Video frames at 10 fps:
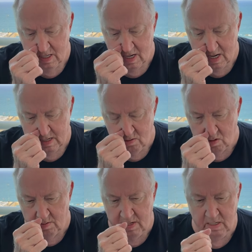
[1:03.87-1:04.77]
I
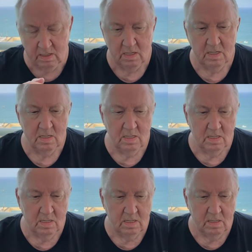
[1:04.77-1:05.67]
normally
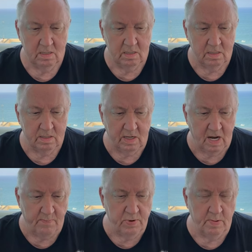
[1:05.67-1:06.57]

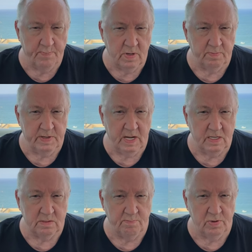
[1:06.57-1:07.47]
type up
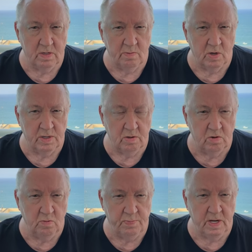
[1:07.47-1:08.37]
updates and put them on the
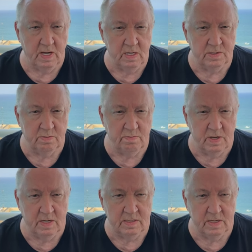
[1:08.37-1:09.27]
group page,
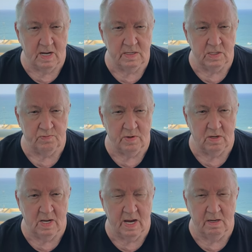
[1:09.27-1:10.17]
but I just
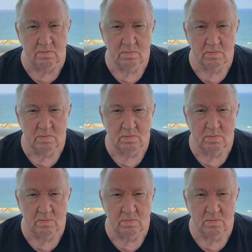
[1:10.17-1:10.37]
felt like